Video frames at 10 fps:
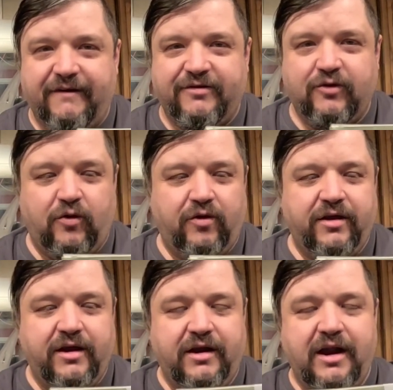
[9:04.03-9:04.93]
have
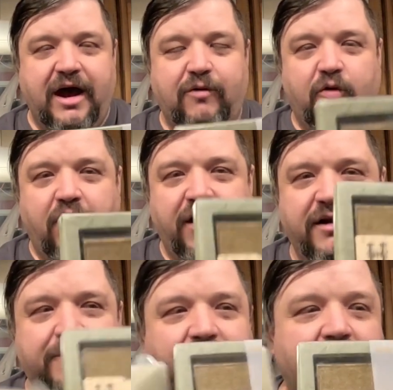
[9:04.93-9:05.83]
sold not
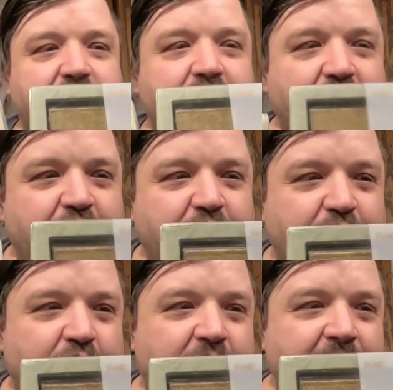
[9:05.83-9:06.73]
1, but
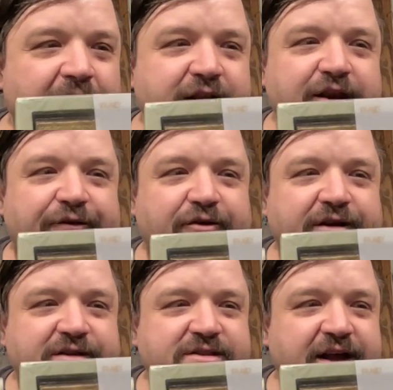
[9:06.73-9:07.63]
2
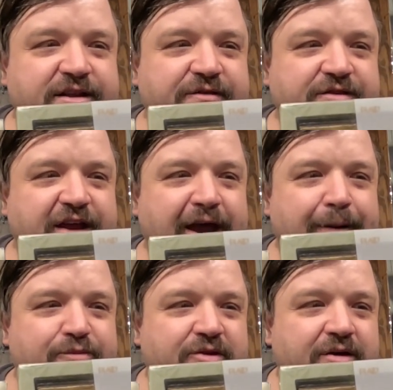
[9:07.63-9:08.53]
different sets of
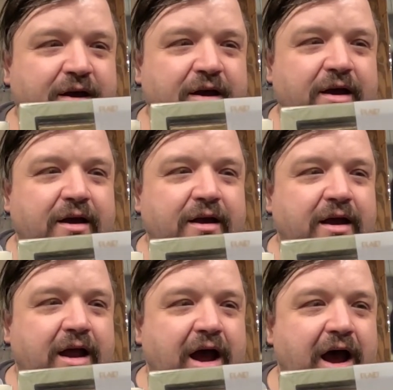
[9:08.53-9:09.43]
stamps
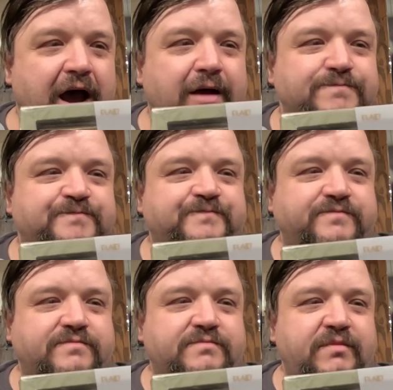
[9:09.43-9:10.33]

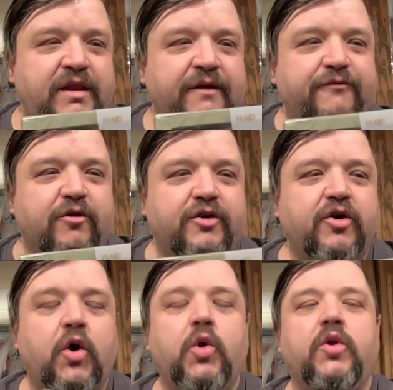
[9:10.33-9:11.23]
for a
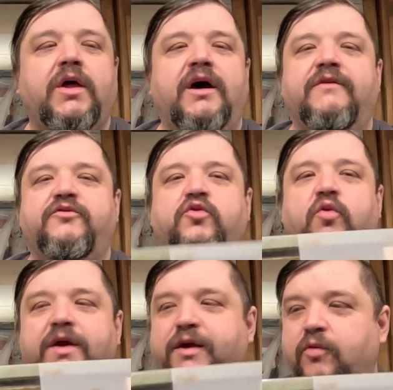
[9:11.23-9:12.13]
total of
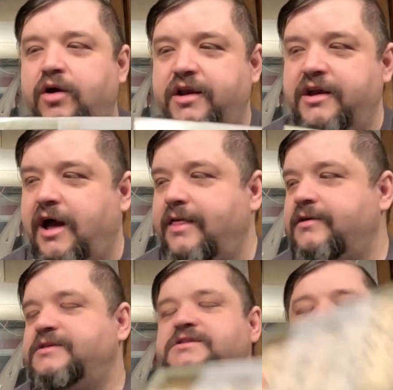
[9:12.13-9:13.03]
$21.
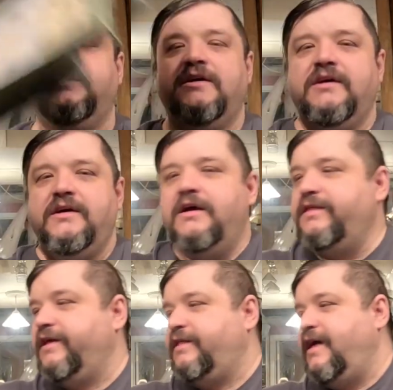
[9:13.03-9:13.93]
I
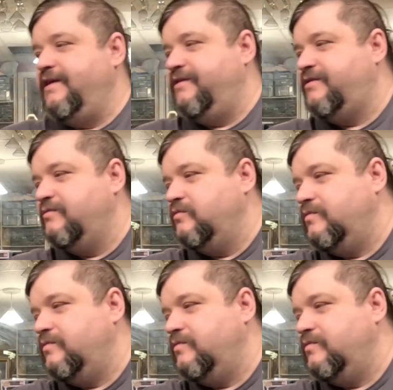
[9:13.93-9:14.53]
think that is